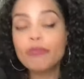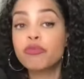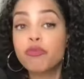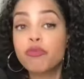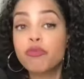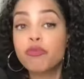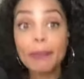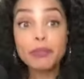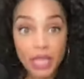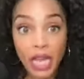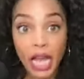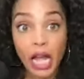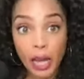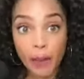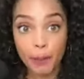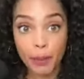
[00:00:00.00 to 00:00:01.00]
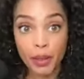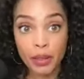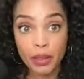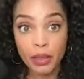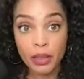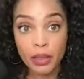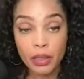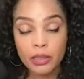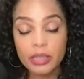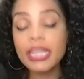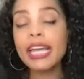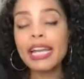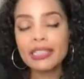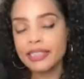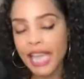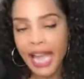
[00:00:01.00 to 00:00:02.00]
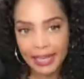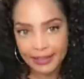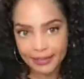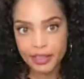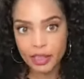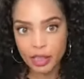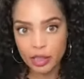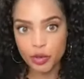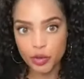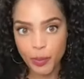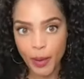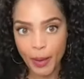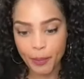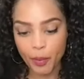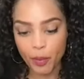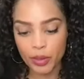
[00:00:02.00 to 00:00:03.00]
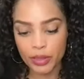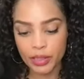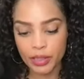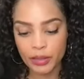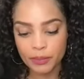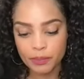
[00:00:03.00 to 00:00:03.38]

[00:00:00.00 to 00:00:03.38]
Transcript: ramped up the attacks in the newspaper on her.